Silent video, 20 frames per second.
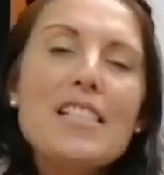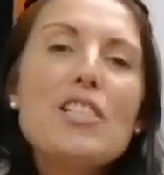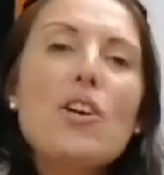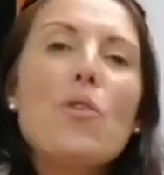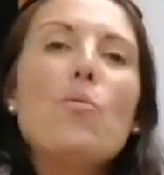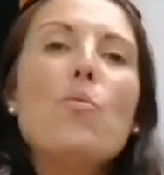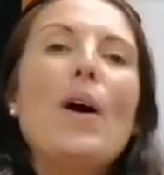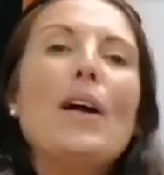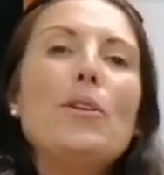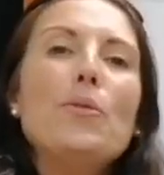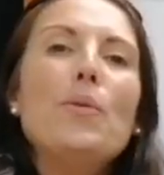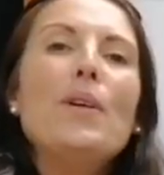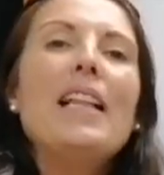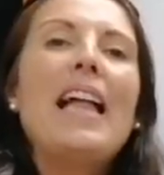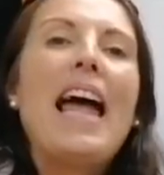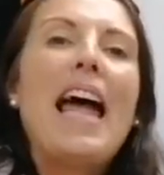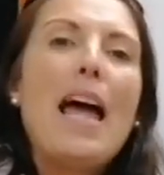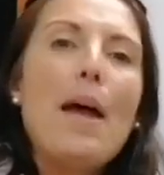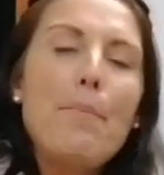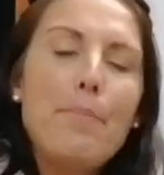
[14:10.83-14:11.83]
So what
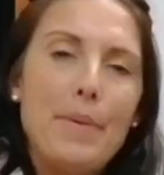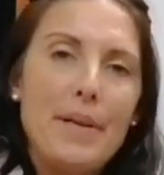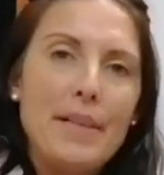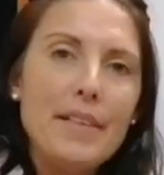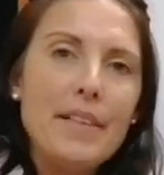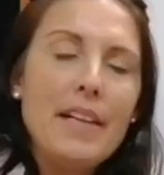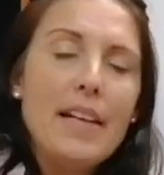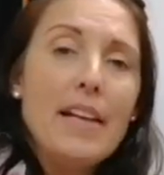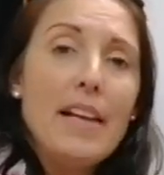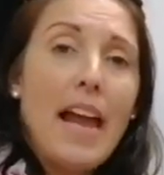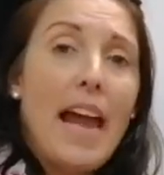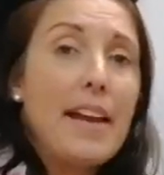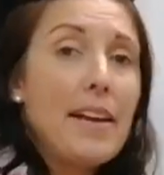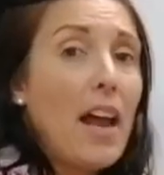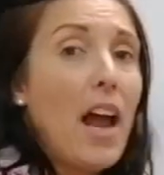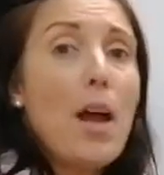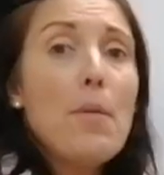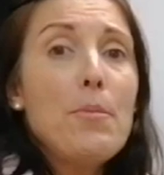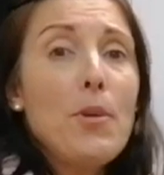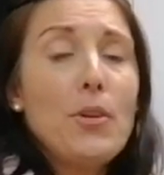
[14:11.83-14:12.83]
will happen,
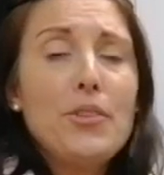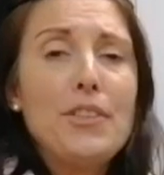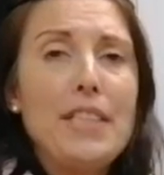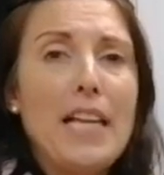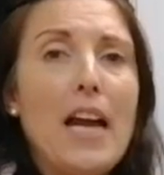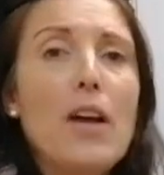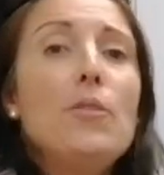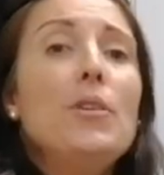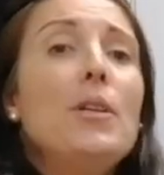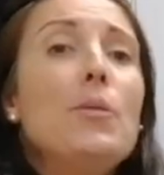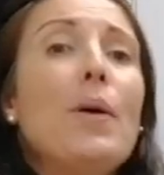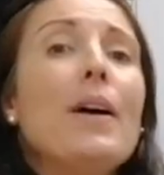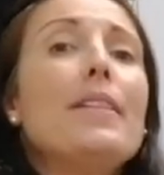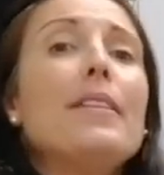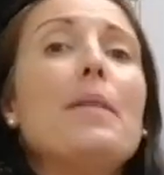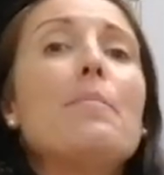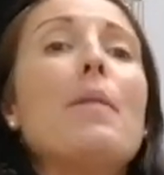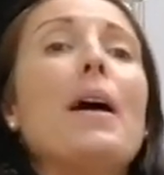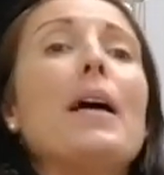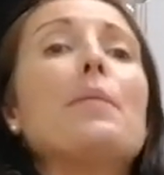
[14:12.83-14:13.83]
and I'm not the only
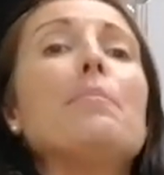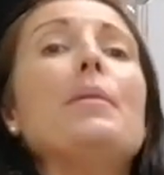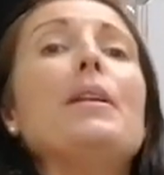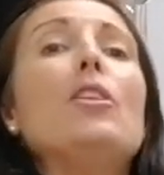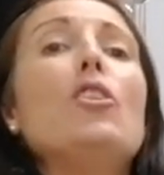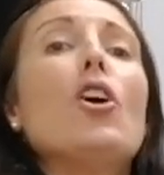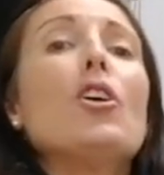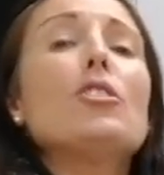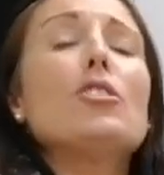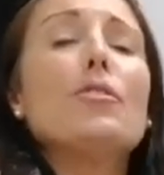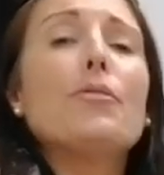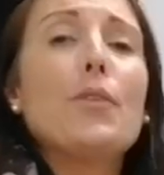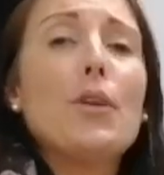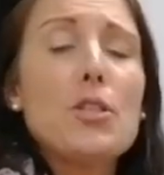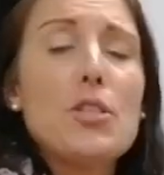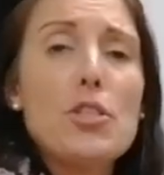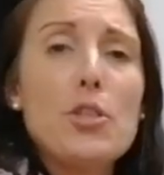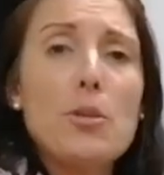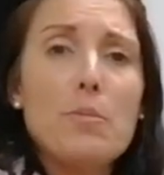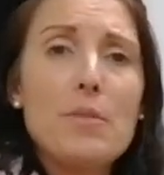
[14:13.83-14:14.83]
one, there might be lots of
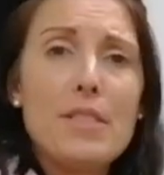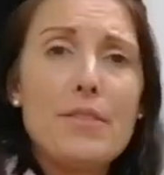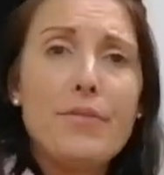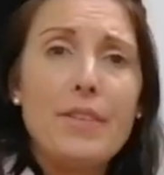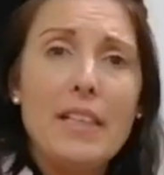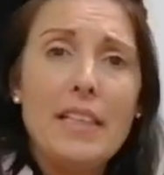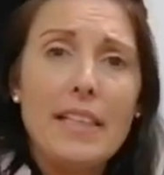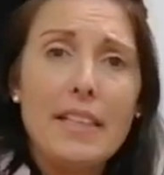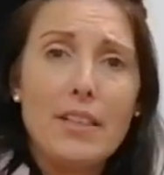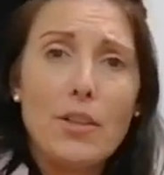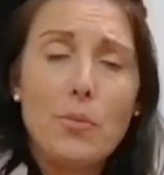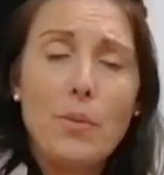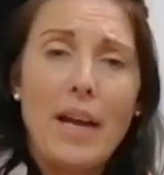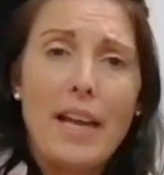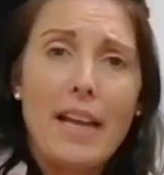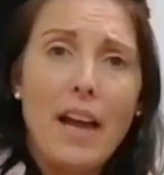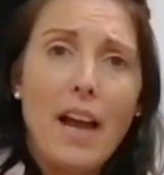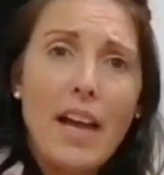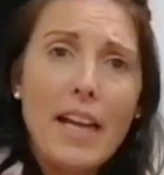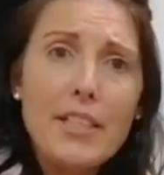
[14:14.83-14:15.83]
consumers feeling the
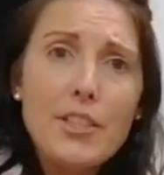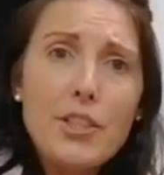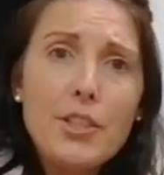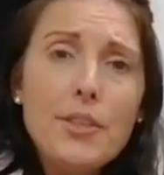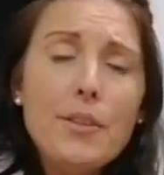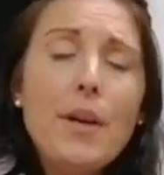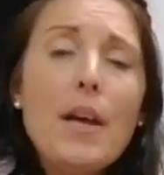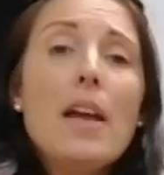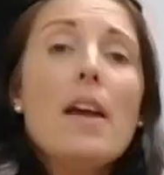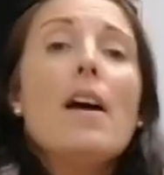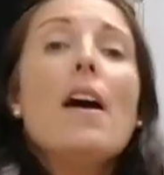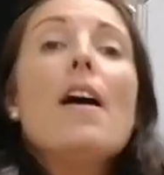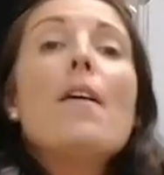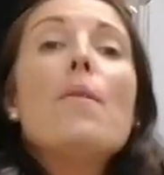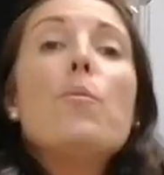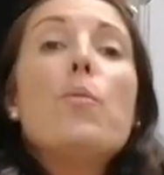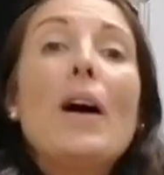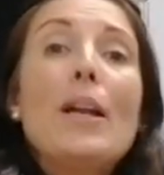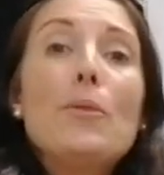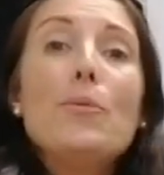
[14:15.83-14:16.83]
way I do,
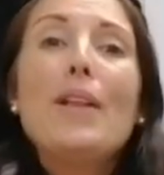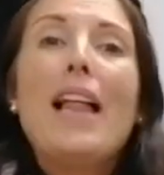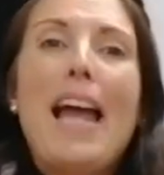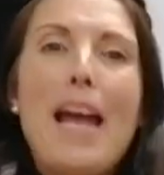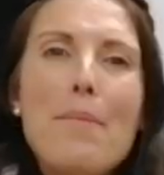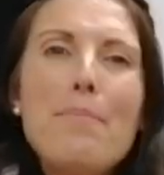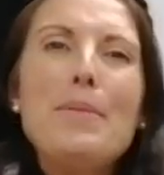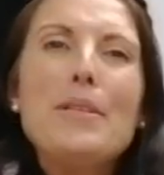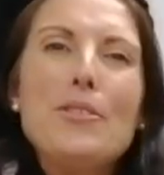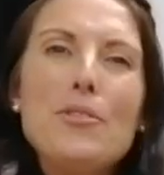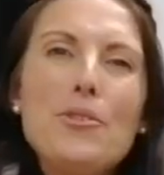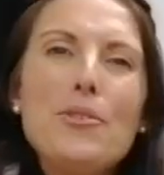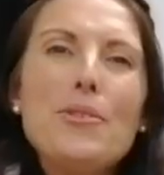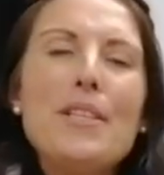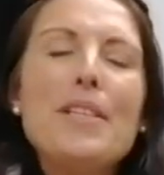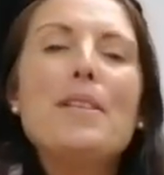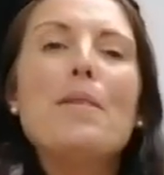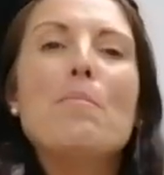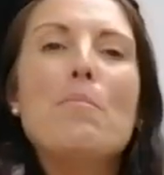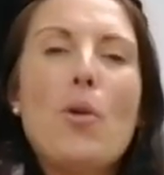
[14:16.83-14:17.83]
what will happen to
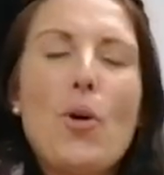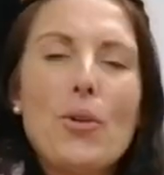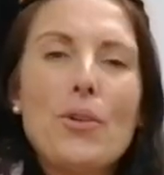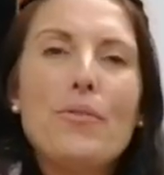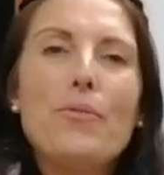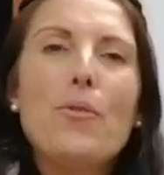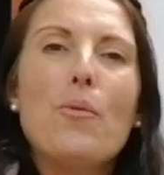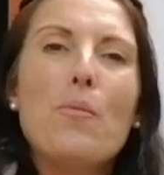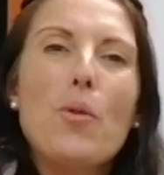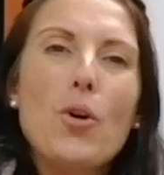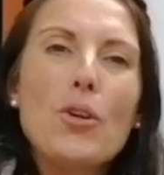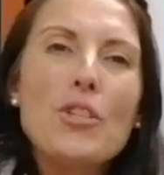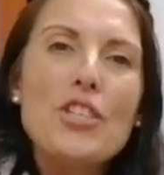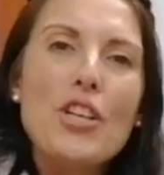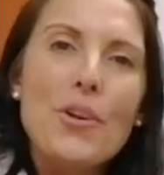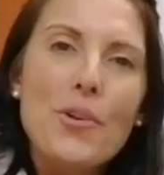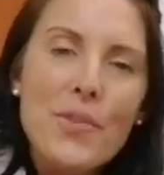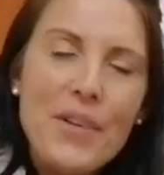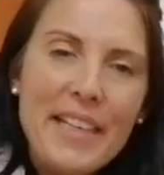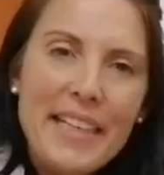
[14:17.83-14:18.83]
the demand for
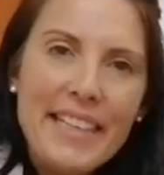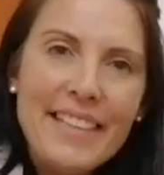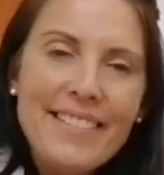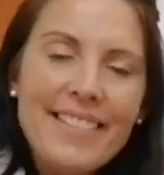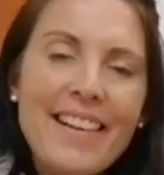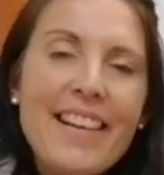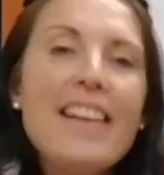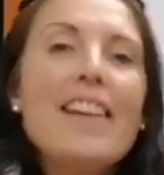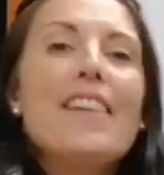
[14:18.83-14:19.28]
margarine?